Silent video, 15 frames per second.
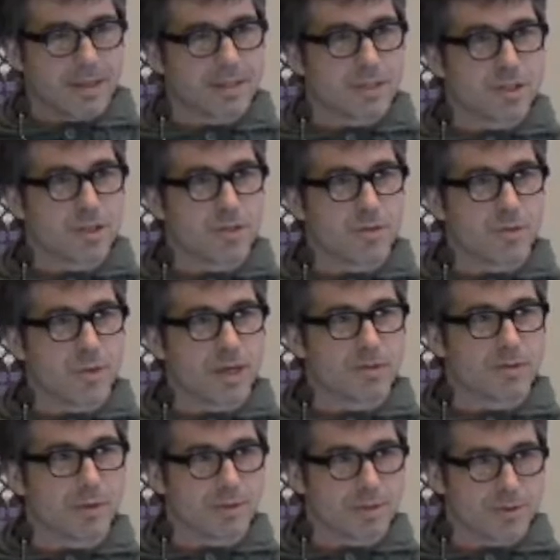That's just a way
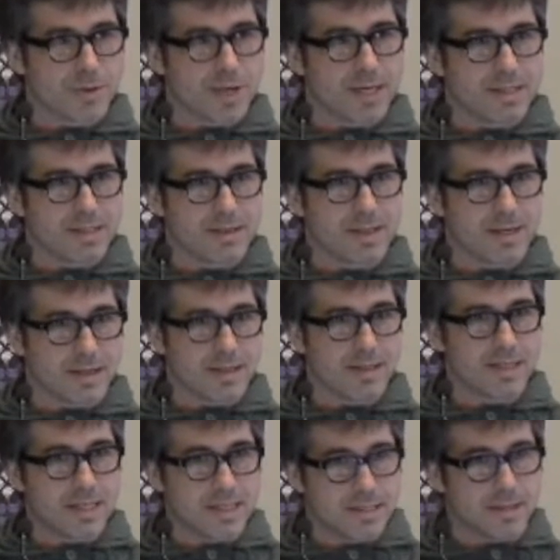to illustrate that
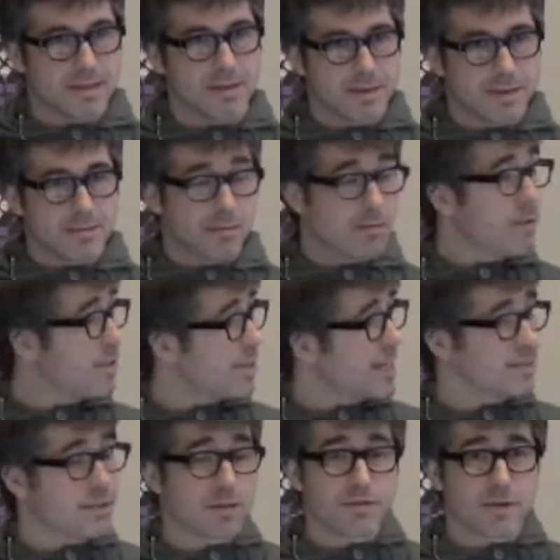indeed
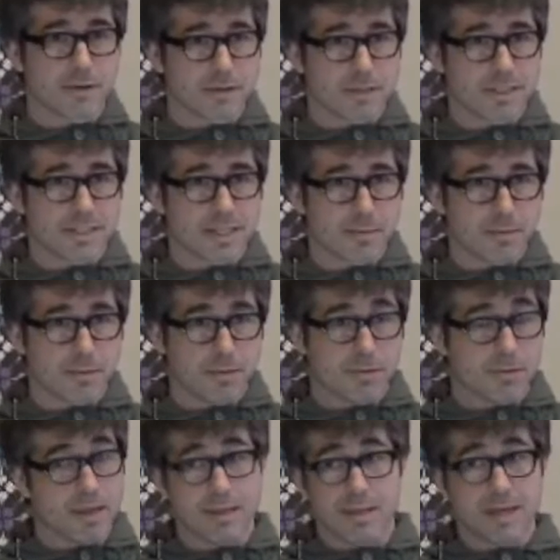that's a difficult
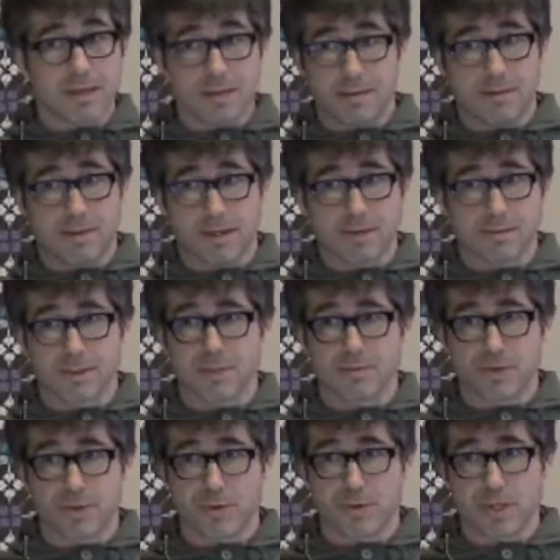example, and they don't
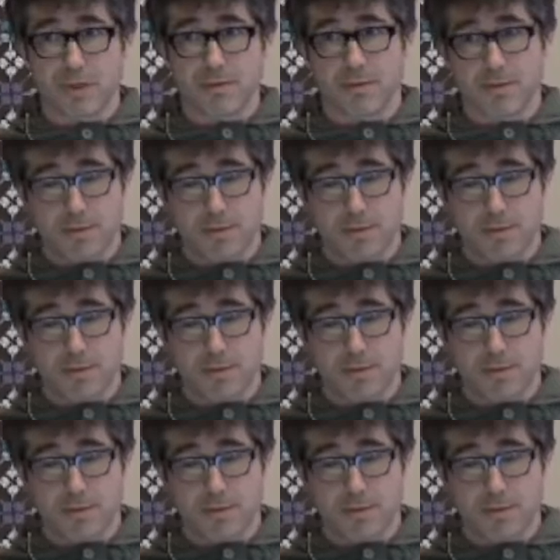seem to agree.